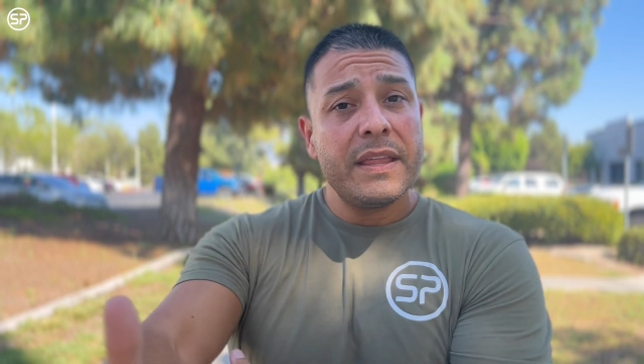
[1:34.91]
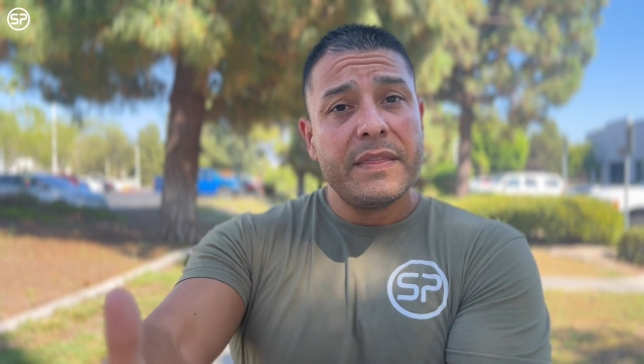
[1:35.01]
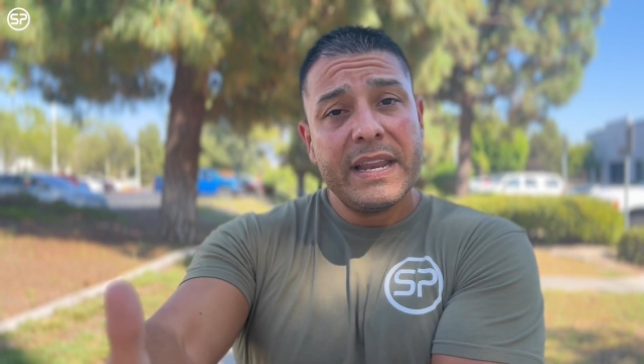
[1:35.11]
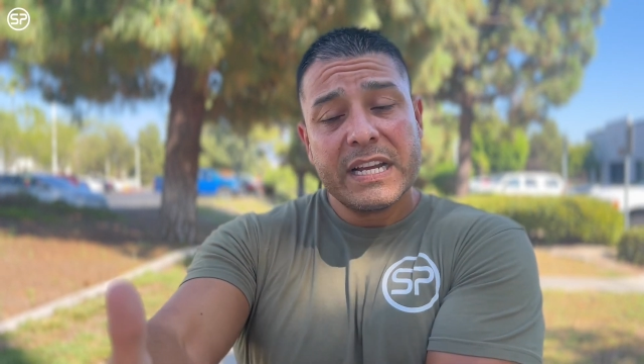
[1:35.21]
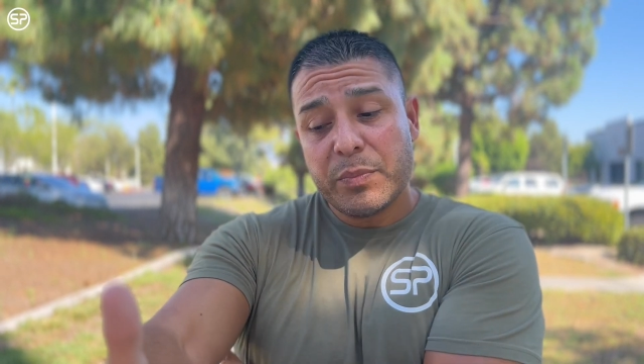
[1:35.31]

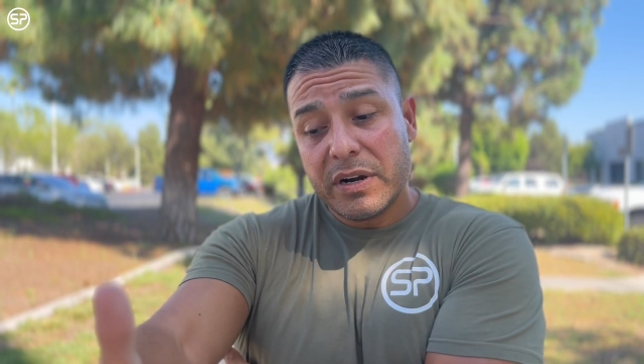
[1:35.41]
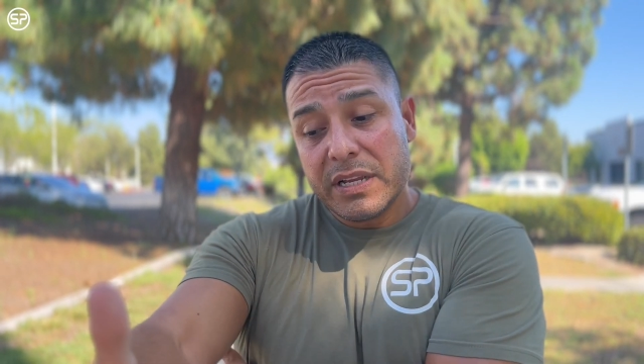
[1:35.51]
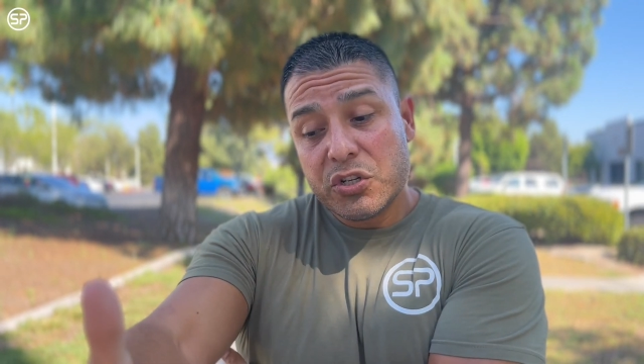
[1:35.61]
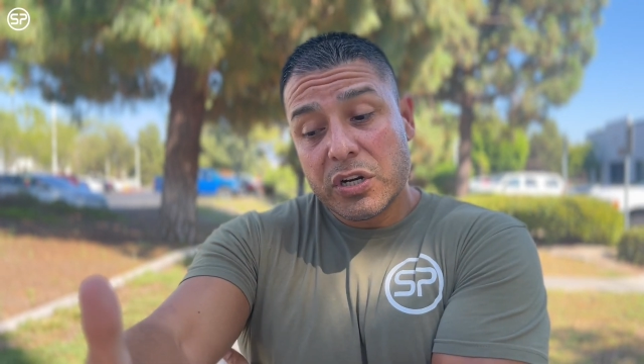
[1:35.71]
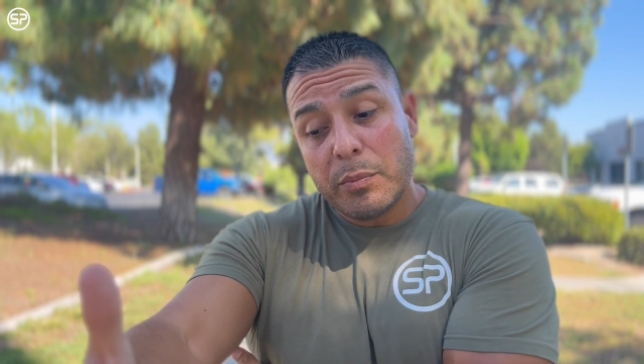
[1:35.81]
The next part
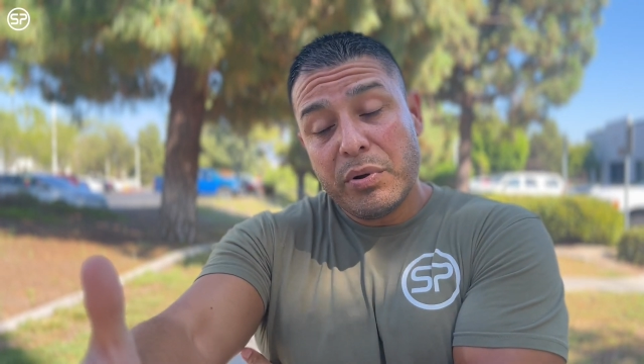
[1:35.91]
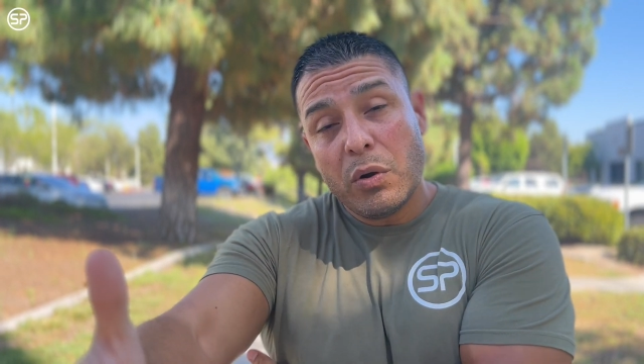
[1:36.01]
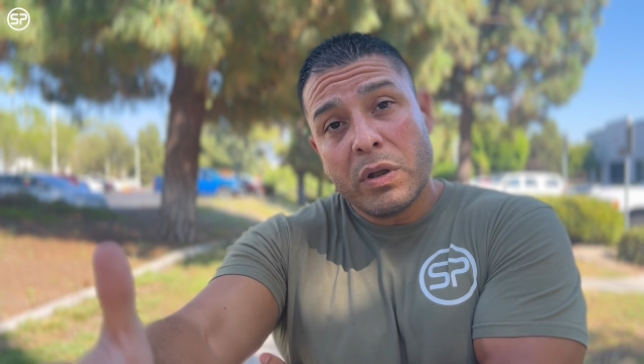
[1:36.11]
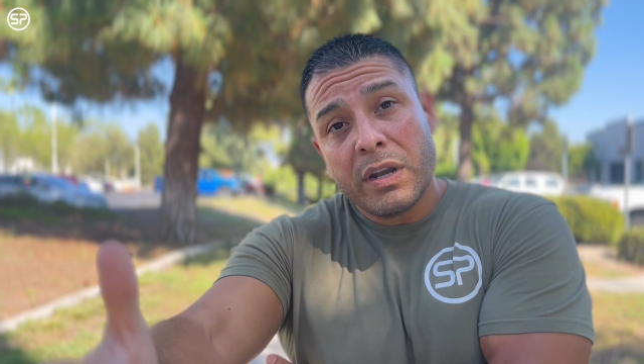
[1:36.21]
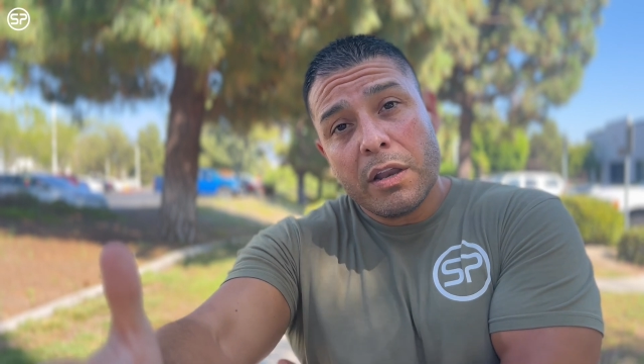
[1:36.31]
is you're gonna
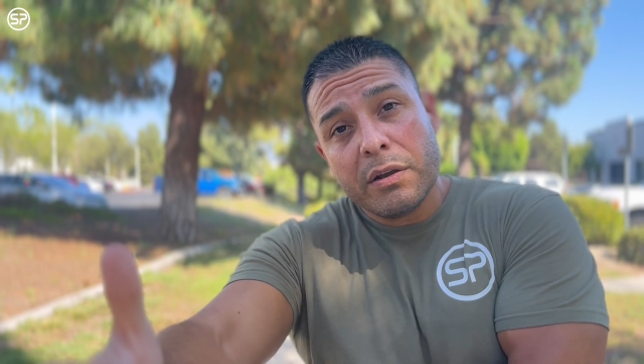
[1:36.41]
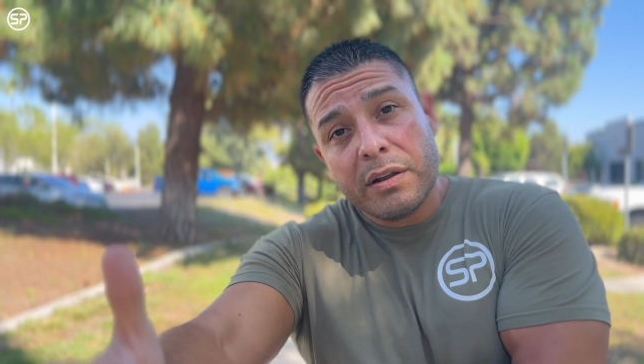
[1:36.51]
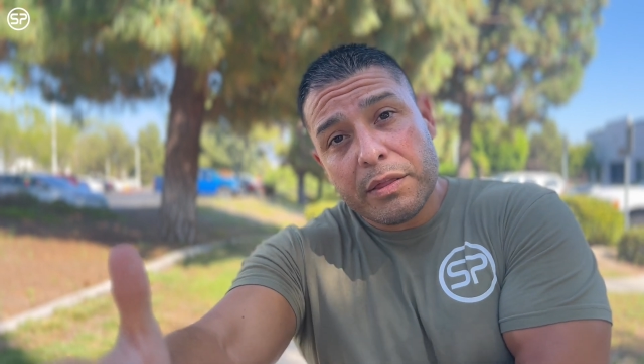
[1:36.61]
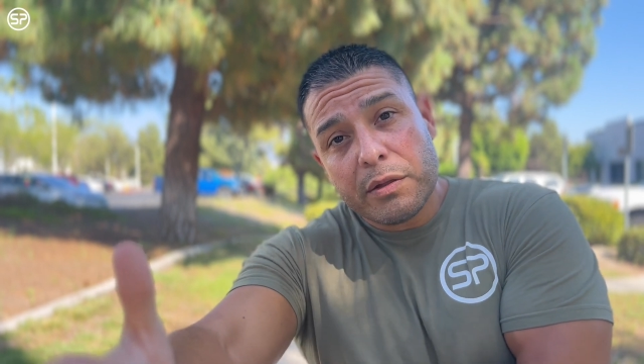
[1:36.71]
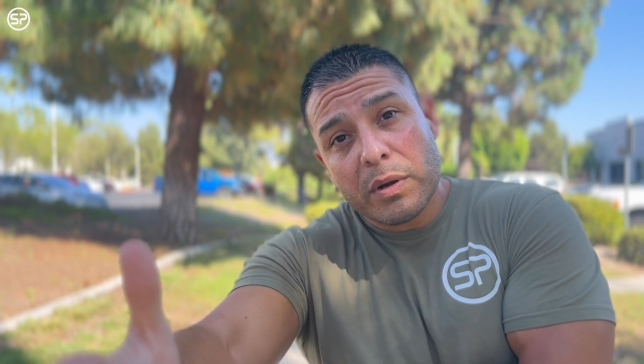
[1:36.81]
put one
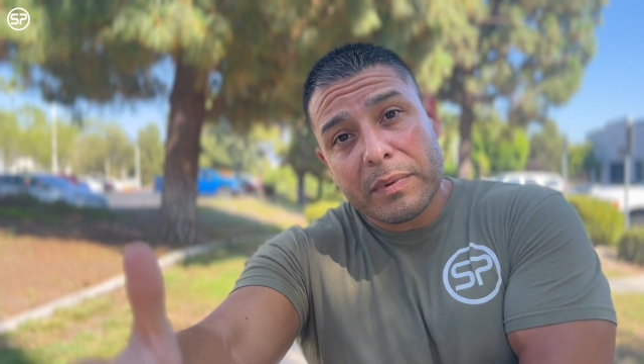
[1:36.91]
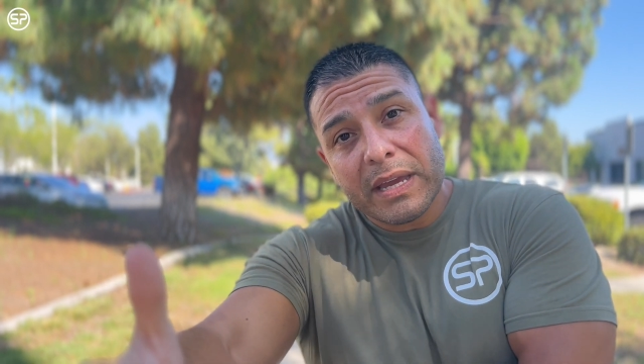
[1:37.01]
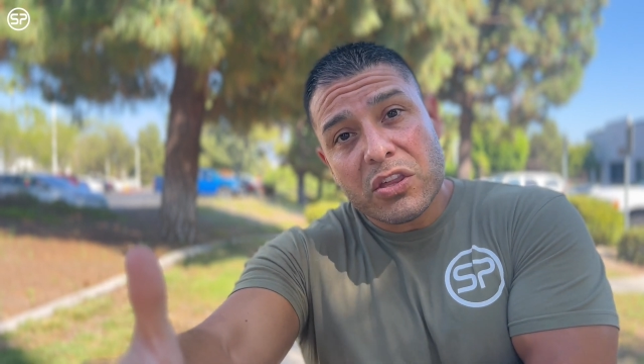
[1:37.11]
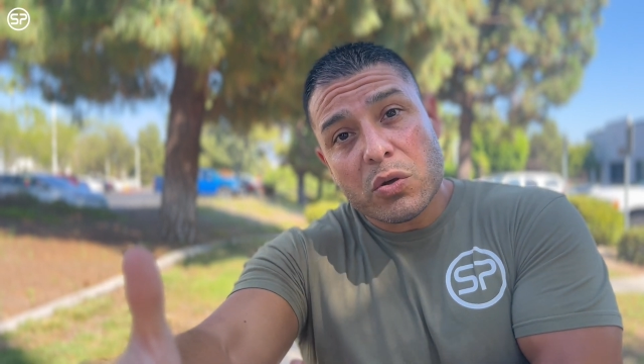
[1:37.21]
underneath your rib cage.